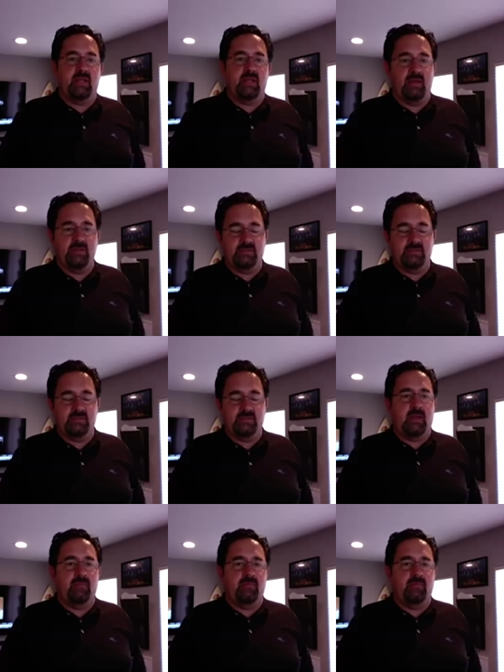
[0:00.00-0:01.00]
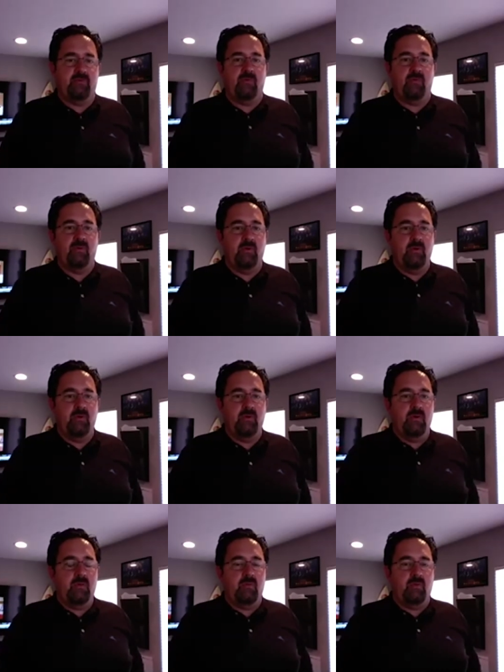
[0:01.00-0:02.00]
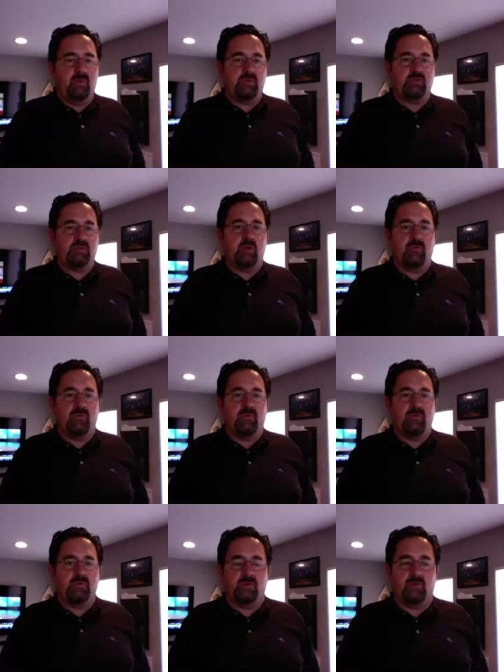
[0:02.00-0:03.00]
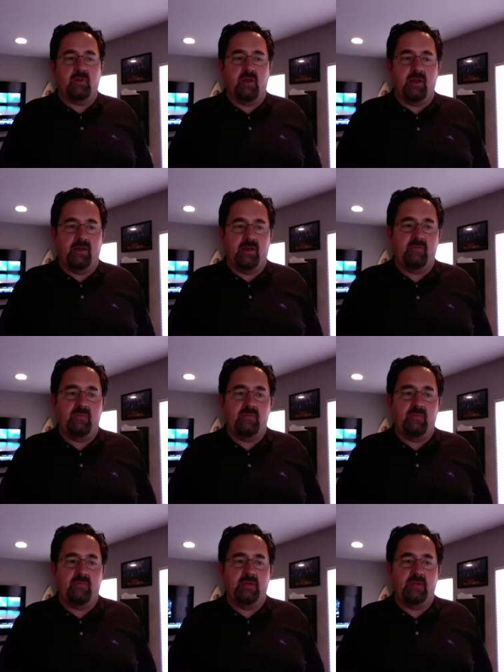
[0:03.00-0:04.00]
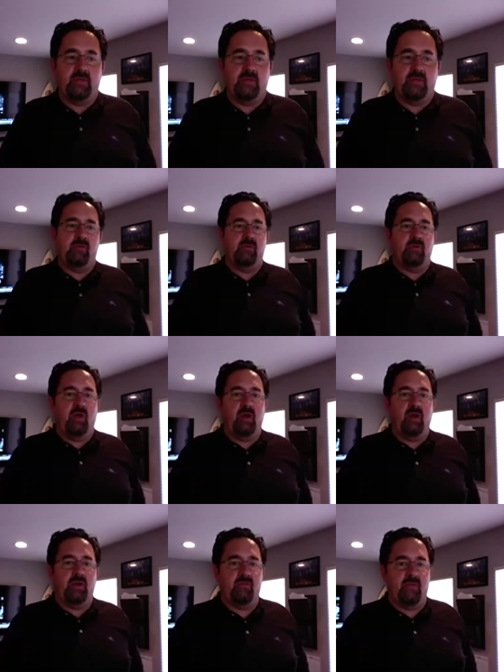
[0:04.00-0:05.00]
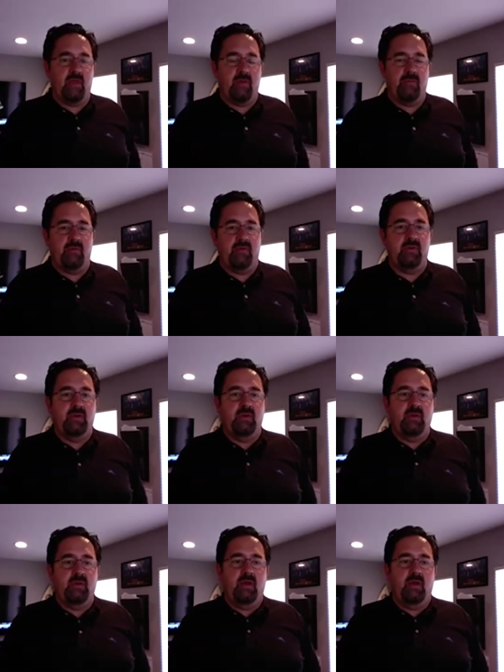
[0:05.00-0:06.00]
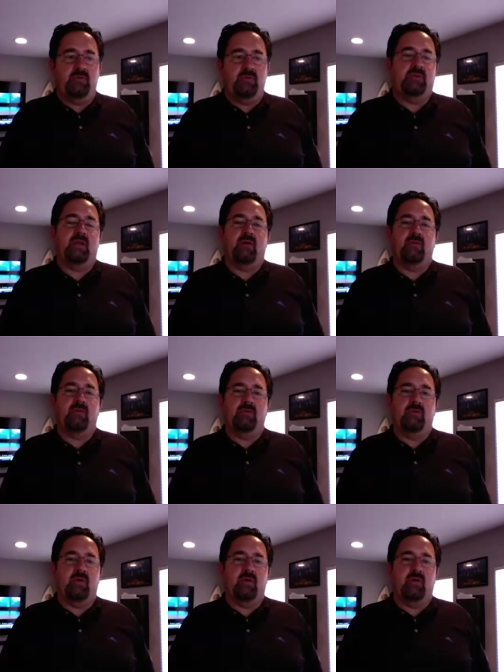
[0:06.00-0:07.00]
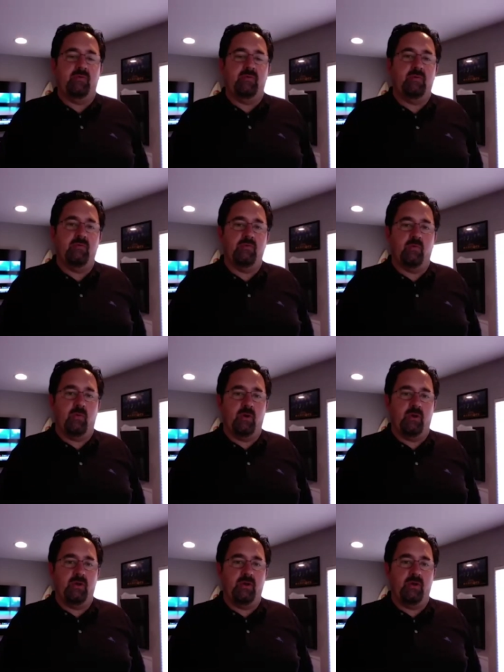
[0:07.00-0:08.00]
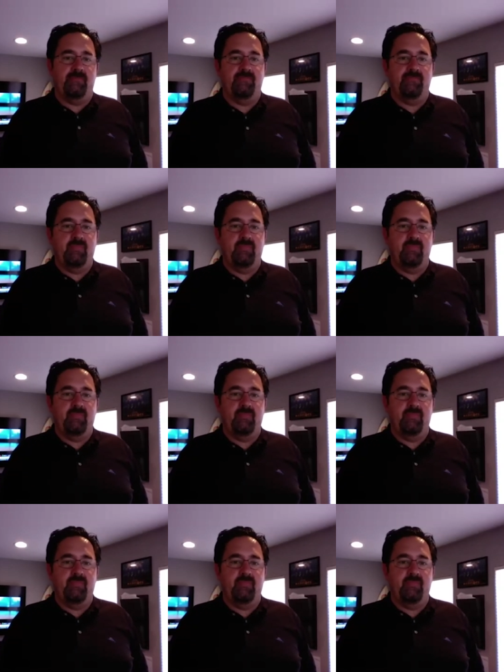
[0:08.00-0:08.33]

that, hey guys, this is time to really service your clients and make sure that you're talking to them and hunting down new inventory.